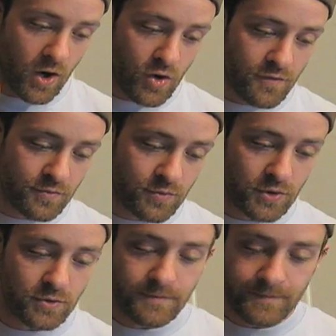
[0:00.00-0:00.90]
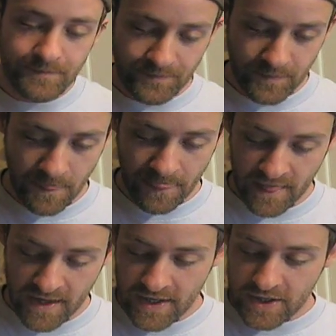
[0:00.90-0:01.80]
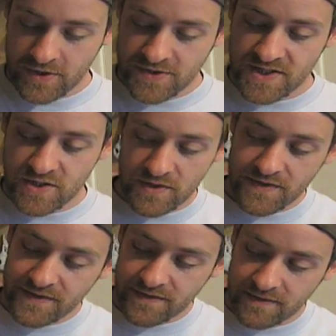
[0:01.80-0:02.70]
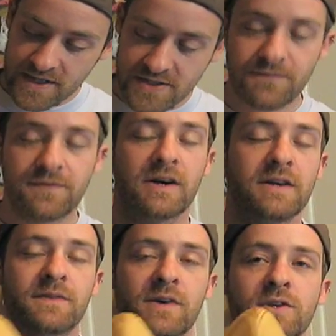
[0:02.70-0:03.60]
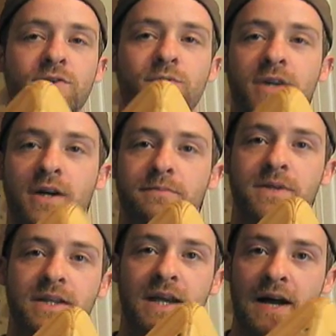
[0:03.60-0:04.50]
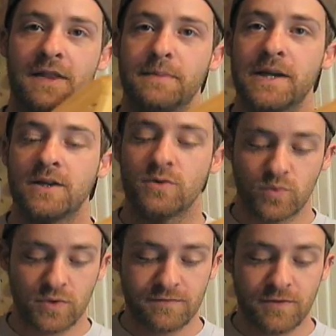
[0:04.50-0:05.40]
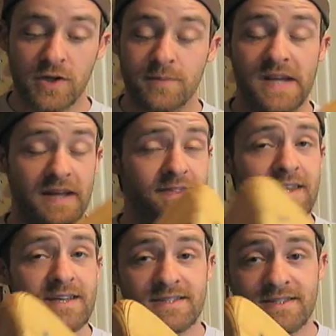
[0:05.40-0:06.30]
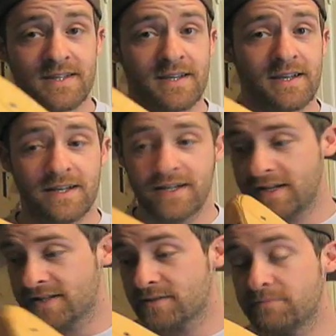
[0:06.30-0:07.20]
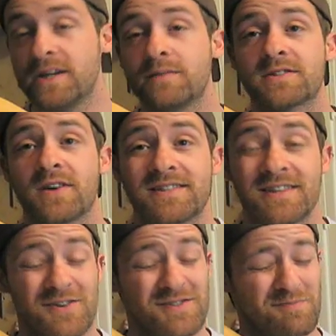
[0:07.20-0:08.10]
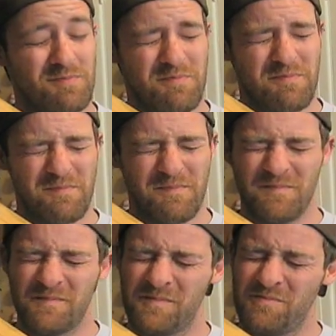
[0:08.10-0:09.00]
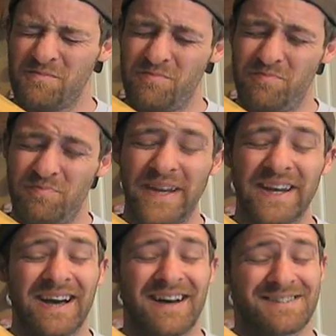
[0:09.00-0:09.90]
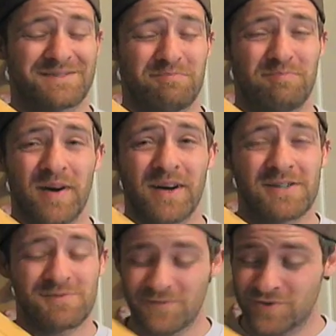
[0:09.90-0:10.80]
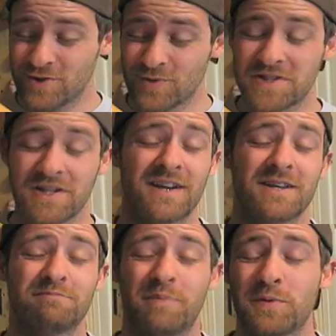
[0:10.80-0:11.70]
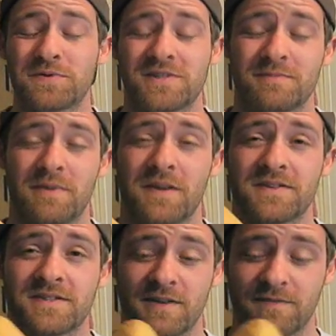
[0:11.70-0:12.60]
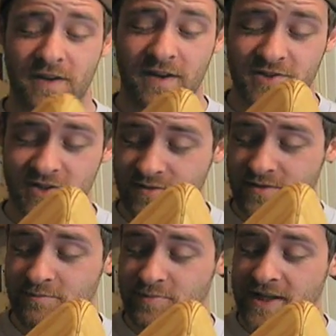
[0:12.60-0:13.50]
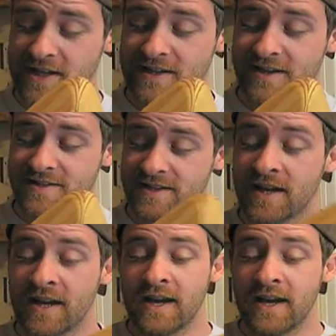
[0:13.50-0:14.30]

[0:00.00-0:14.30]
Overall, considering it's a very, very new company and they're making wooden volumes, and this is the medium size, they've got some big ass buggers with dual sliding bolts and some other stuff that are just completely nutty.